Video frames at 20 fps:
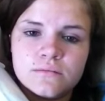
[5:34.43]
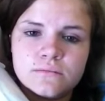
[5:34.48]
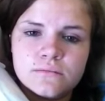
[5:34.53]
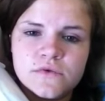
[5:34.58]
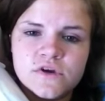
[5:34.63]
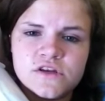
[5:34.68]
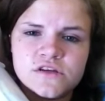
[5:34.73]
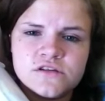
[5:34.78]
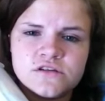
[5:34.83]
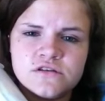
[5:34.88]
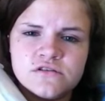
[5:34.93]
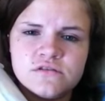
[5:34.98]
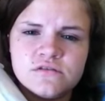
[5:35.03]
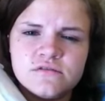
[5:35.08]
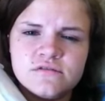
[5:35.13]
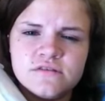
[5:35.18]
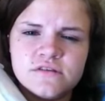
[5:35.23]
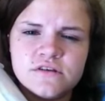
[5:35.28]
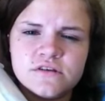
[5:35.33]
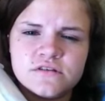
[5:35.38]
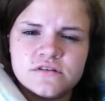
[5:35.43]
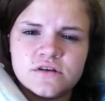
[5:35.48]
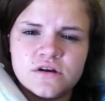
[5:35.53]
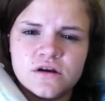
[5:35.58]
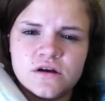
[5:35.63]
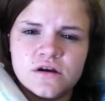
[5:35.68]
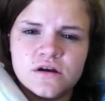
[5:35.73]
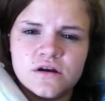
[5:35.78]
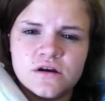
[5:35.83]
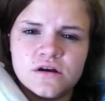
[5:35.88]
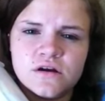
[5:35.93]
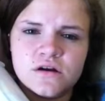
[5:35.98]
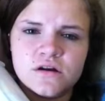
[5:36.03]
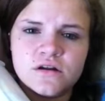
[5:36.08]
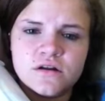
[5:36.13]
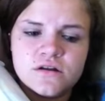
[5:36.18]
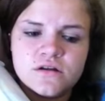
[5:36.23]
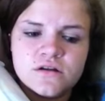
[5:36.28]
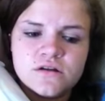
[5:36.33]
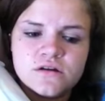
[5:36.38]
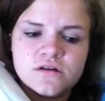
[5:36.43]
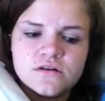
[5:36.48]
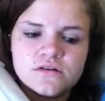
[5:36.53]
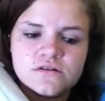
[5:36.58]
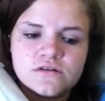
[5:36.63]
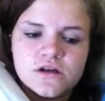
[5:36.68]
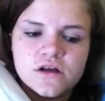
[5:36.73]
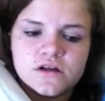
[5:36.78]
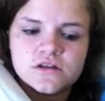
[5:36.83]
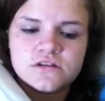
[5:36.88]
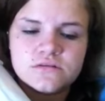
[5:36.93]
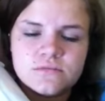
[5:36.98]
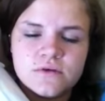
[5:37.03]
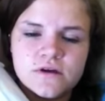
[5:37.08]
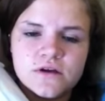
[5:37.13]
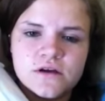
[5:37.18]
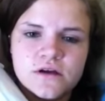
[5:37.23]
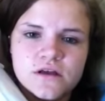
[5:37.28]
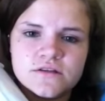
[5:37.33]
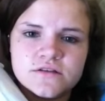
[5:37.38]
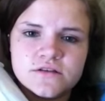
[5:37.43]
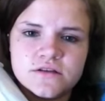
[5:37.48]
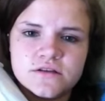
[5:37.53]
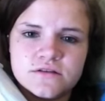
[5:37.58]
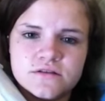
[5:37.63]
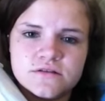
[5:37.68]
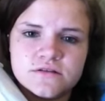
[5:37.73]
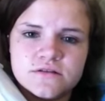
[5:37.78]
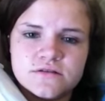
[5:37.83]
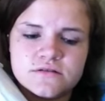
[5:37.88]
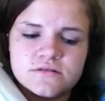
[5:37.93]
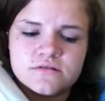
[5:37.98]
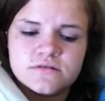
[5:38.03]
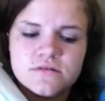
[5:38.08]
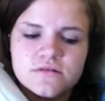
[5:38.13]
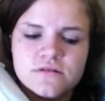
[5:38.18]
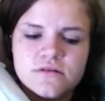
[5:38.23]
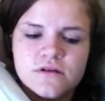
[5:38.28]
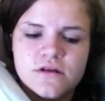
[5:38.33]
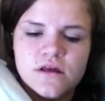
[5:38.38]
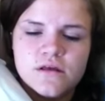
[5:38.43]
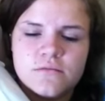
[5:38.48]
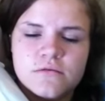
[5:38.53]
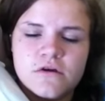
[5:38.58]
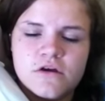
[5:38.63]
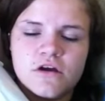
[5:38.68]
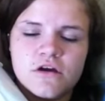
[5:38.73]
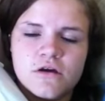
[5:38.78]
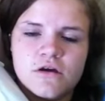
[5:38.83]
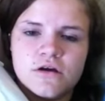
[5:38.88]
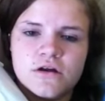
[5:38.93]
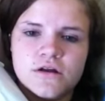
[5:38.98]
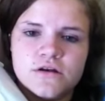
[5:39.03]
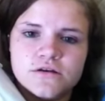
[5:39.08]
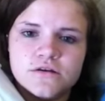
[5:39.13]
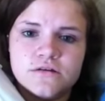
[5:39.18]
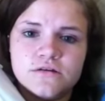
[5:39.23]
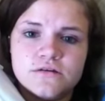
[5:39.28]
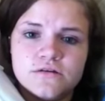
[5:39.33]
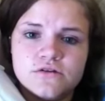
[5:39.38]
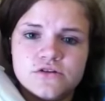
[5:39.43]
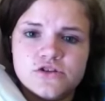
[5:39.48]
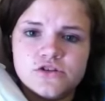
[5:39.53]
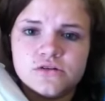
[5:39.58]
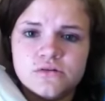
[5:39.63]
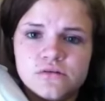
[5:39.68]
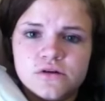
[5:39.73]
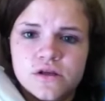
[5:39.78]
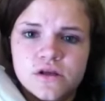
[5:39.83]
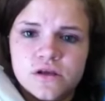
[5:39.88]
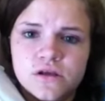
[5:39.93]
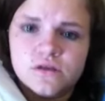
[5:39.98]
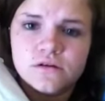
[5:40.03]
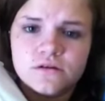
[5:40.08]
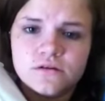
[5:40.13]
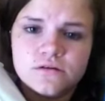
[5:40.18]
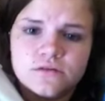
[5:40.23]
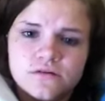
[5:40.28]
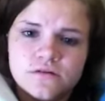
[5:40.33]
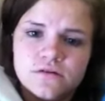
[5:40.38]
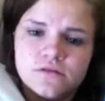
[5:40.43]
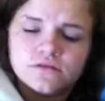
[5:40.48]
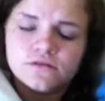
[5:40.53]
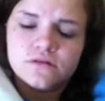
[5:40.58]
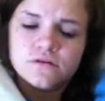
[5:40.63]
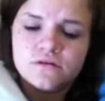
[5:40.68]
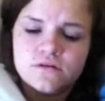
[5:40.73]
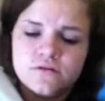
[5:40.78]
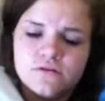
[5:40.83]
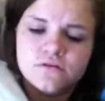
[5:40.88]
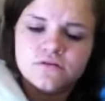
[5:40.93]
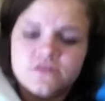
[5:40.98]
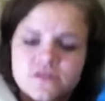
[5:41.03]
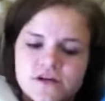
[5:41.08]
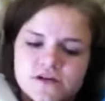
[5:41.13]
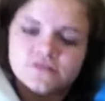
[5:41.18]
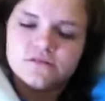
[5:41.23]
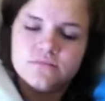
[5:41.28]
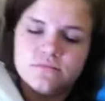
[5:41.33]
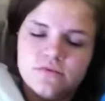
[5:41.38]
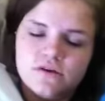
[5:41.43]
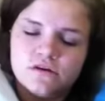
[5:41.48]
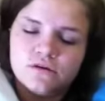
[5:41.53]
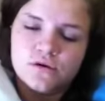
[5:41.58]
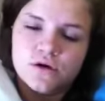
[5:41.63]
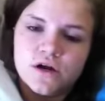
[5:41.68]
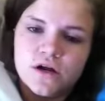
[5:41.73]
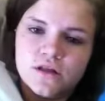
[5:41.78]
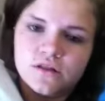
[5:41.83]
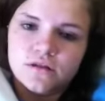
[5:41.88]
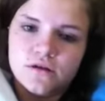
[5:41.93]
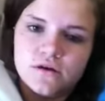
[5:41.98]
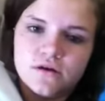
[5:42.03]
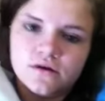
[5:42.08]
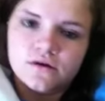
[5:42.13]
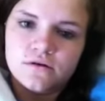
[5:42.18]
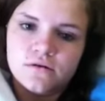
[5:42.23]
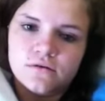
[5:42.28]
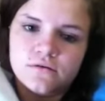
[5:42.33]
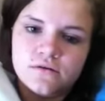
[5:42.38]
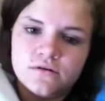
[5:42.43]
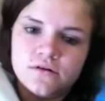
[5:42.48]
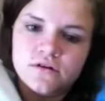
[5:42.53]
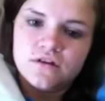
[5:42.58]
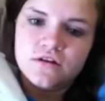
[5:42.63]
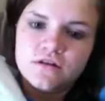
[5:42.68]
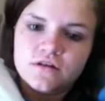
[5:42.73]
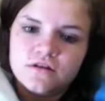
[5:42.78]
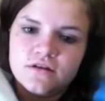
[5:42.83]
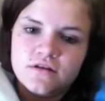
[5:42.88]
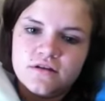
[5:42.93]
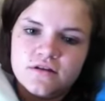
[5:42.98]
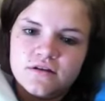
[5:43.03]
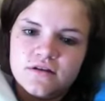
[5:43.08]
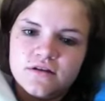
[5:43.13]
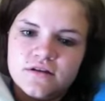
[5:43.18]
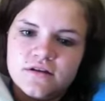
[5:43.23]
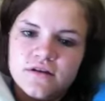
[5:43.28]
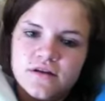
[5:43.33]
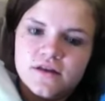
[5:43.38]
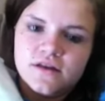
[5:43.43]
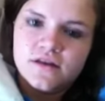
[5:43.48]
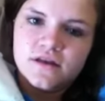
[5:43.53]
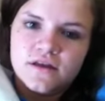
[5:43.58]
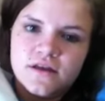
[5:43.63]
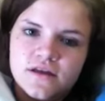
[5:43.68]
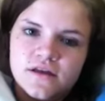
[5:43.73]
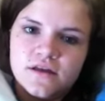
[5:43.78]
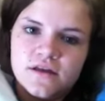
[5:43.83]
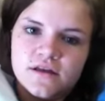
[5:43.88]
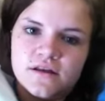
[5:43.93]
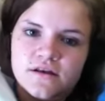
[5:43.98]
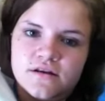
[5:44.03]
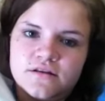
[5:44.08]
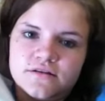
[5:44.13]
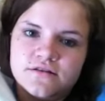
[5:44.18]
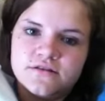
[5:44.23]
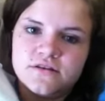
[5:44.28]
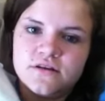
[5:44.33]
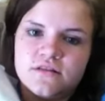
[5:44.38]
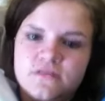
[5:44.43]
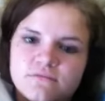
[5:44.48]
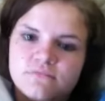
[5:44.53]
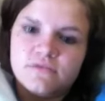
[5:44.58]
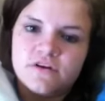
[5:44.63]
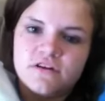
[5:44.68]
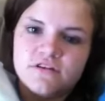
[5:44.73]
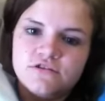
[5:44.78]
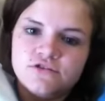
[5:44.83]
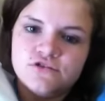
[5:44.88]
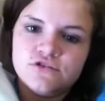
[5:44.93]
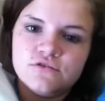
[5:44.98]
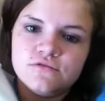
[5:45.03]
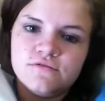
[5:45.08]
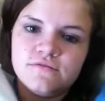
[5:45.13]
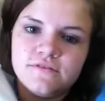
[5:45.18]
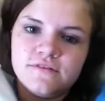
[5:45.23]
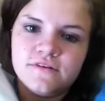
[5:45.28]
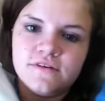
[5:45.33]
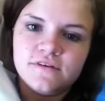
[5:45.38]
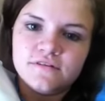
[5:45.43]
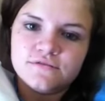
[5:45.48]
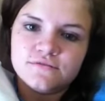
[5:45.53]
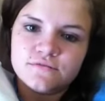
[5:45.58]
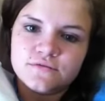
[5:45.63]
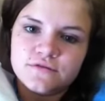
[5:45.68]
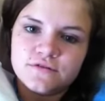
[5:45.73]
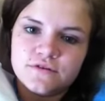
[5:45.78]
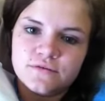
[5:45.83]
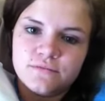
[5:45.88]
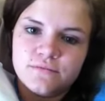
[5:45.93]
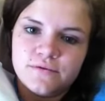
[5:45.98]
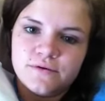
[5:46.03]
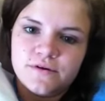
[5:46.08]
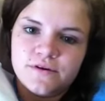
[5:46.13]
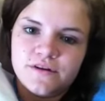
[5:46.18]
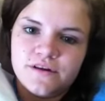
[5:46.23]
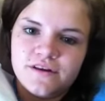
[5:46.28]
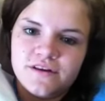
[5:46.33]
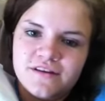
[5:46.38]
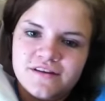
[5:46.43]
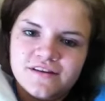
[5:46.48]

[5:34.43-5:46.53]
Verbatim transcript: My two fees hurt. Shout out to my cousins and my aunt Judy, who texted me a while ago and said that my two fees will look pretty.